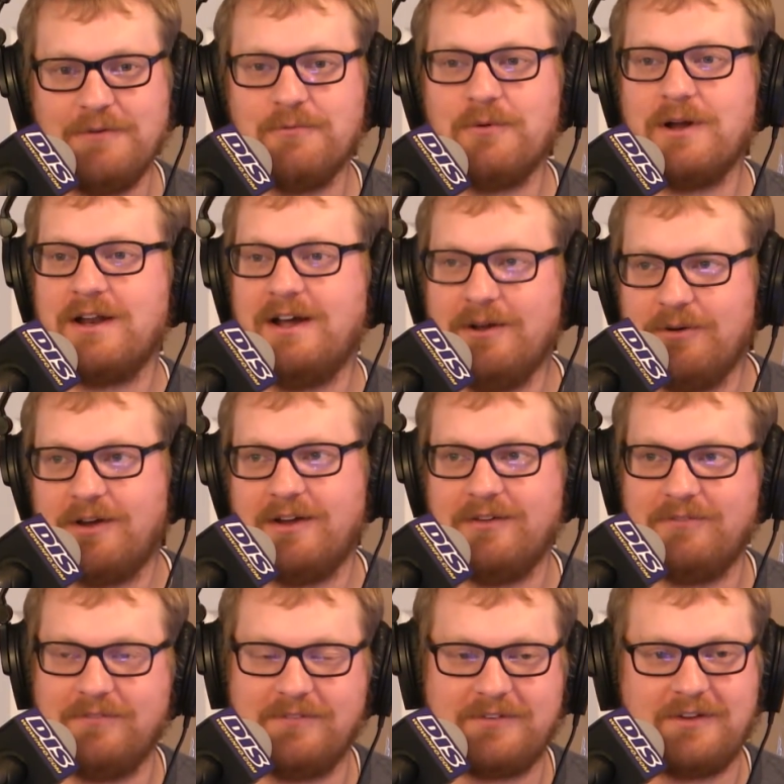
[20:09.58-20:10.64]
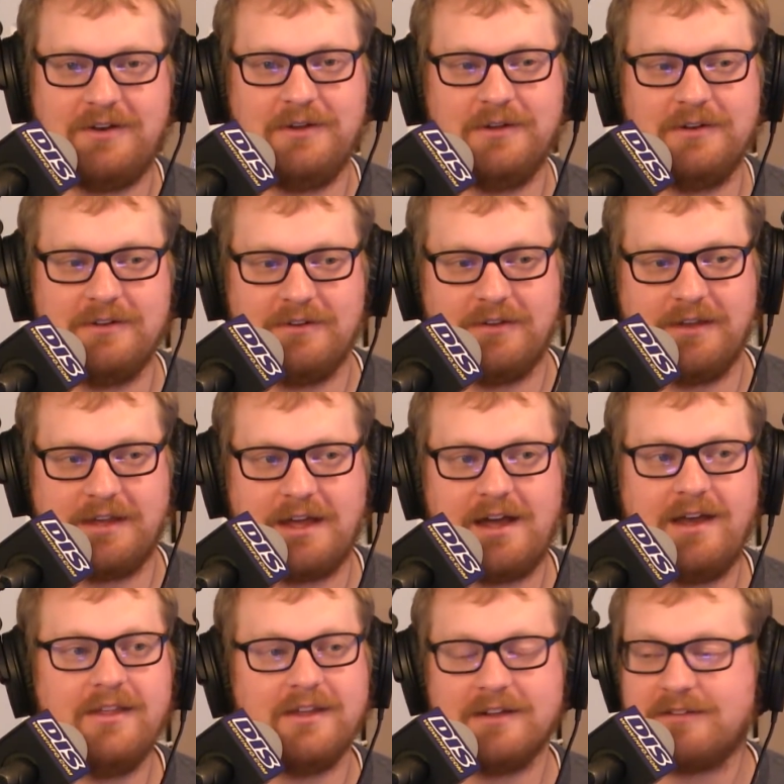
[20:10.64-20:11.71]
when I said it to like
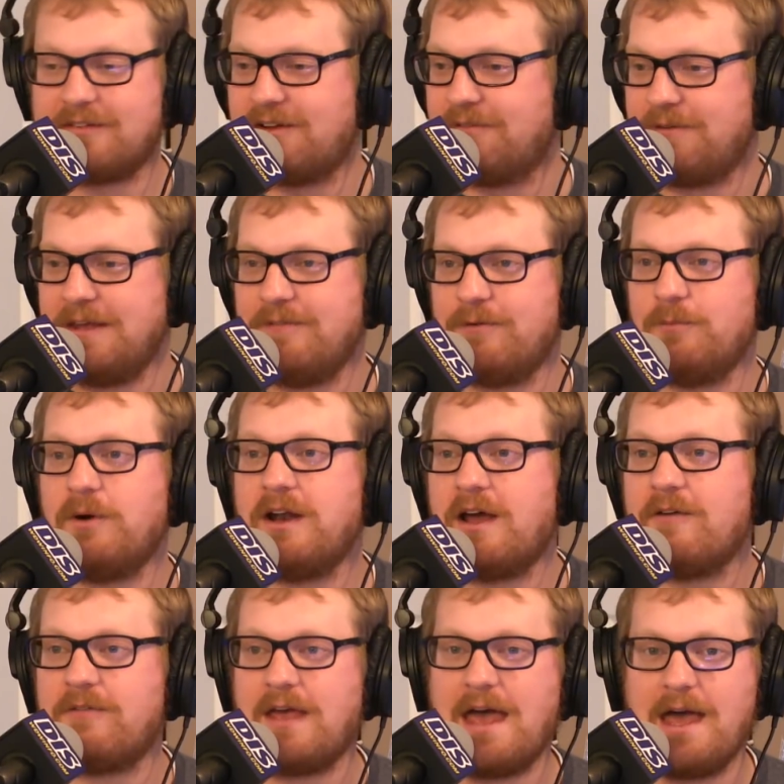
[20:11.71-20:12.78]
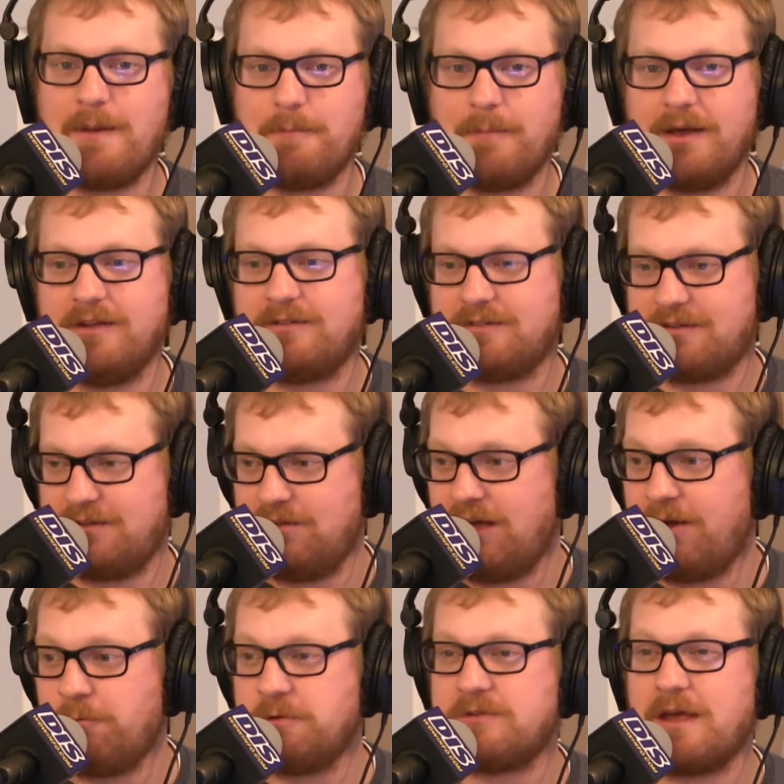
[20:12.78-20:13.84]
Kylie and stuff, even when I
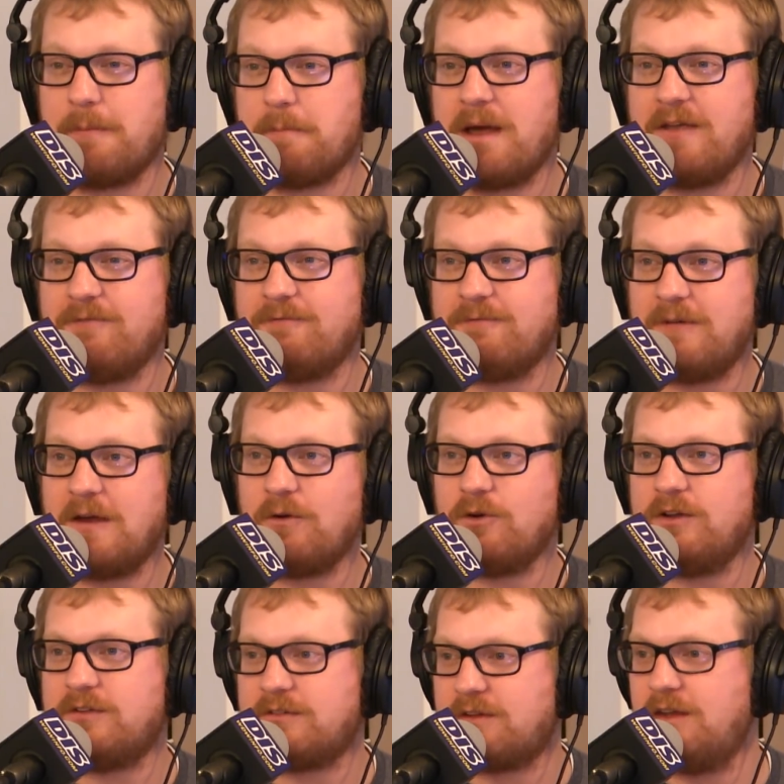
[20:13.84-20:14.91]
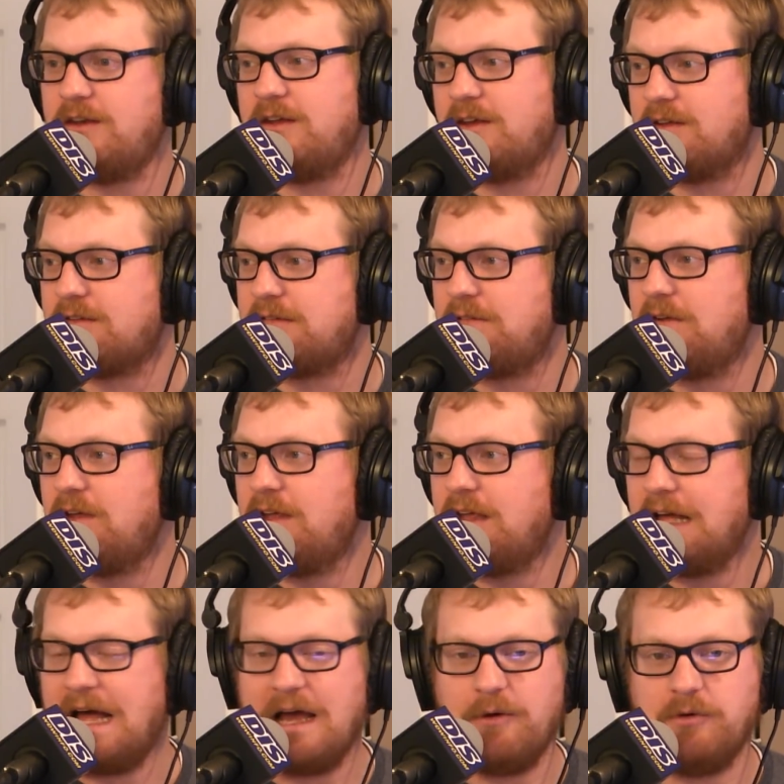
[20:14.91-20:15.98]
was at my very skinniest,
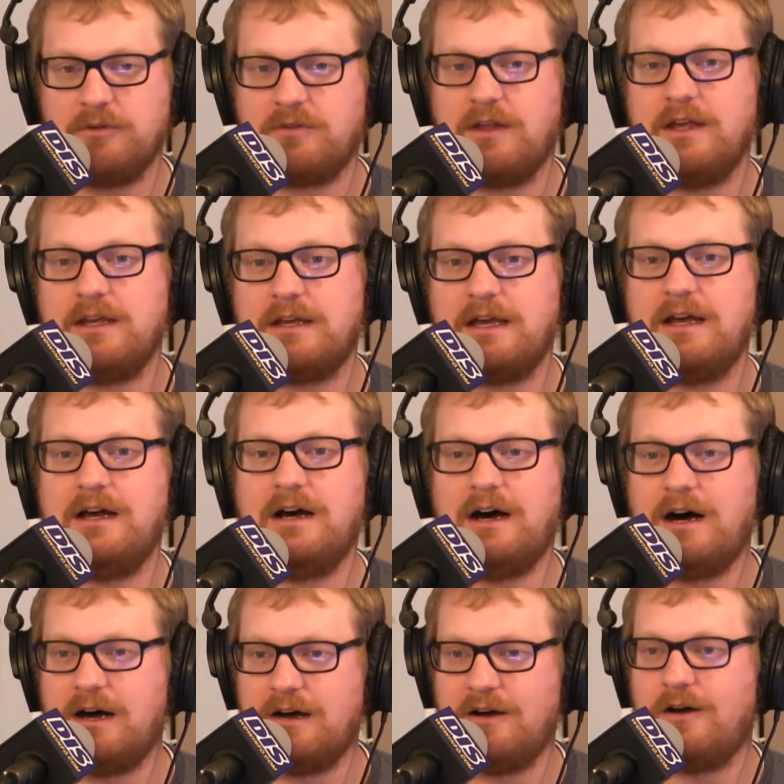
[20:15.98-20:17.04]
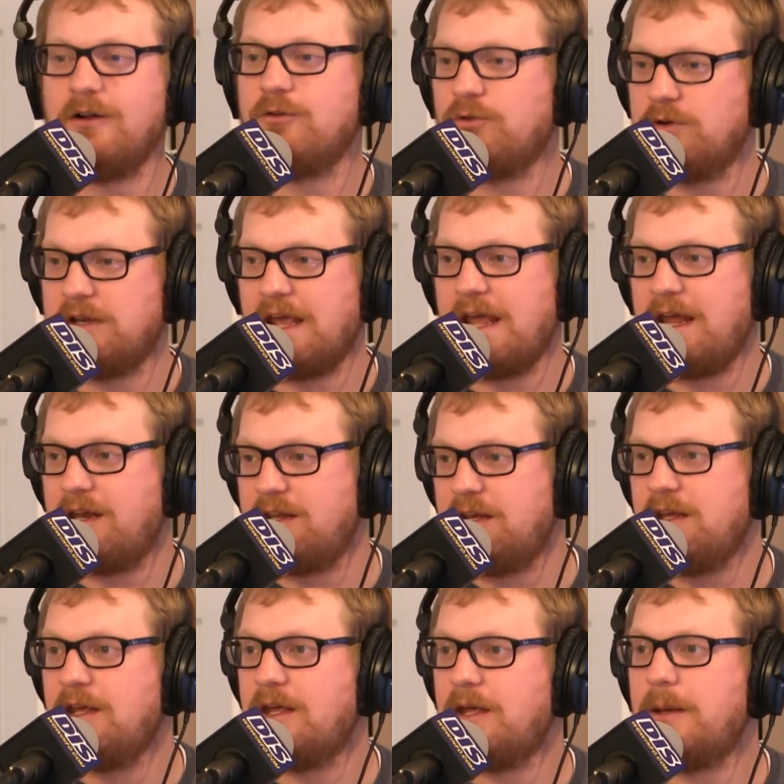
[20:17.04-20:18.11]
I was like
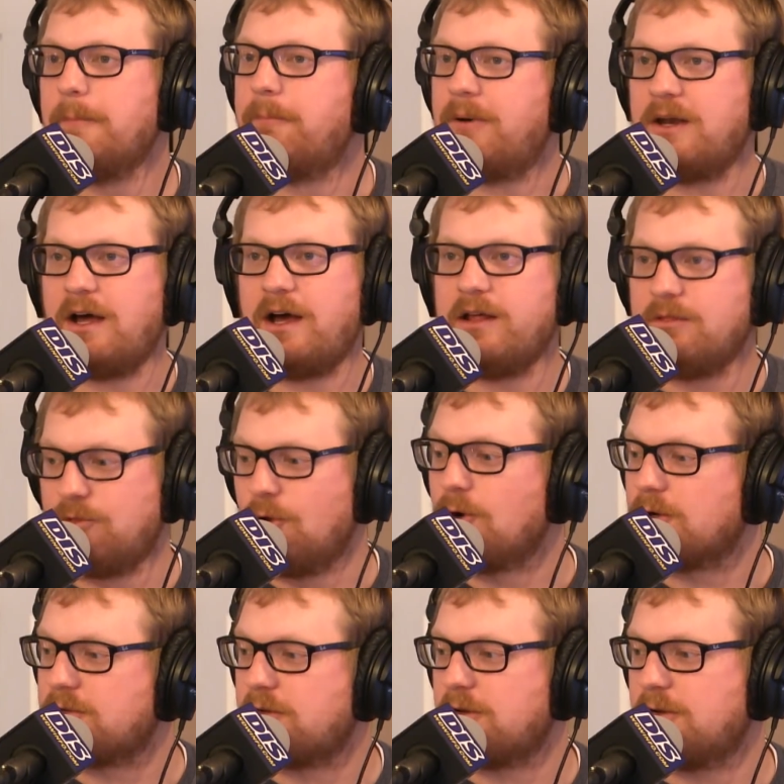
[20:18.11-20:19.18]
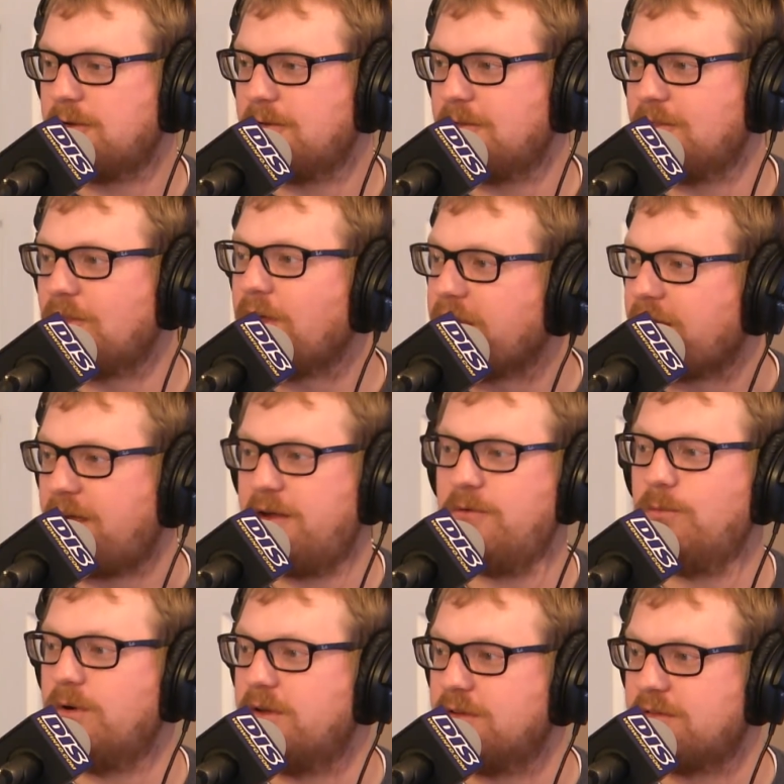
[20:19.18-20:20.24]
180, but I looked like I
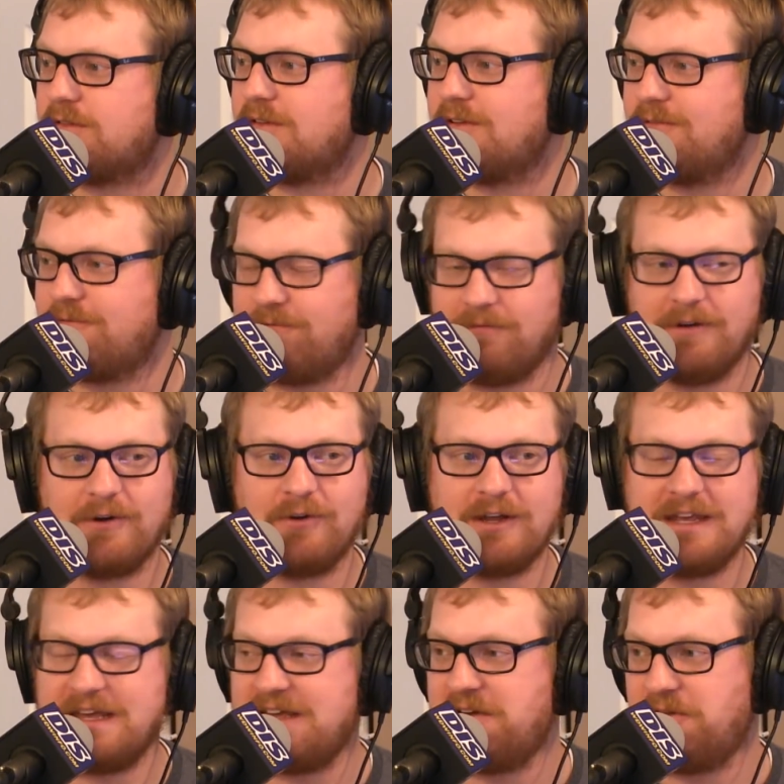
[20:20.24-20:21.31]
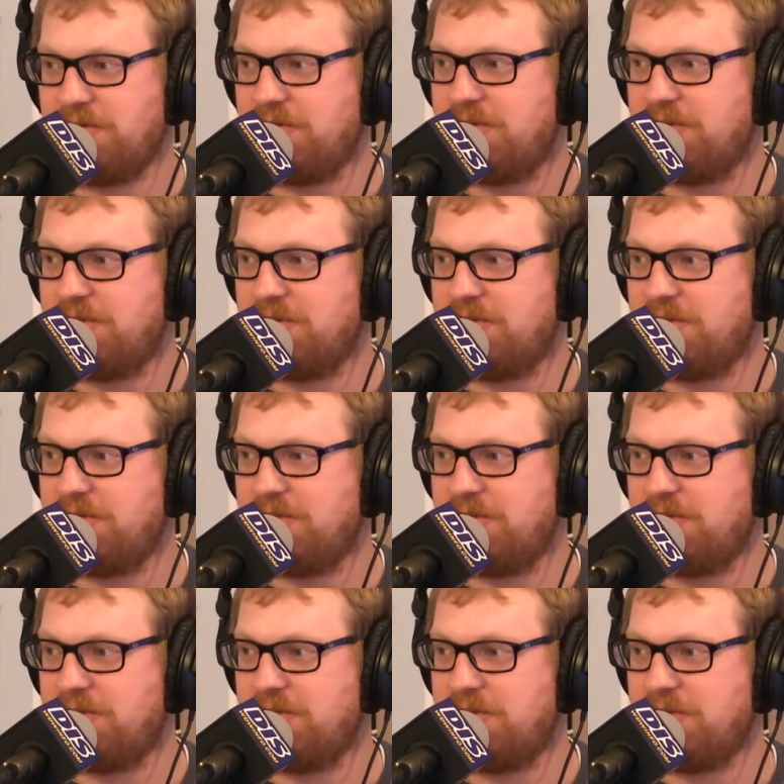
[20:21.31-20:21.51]
was very ill.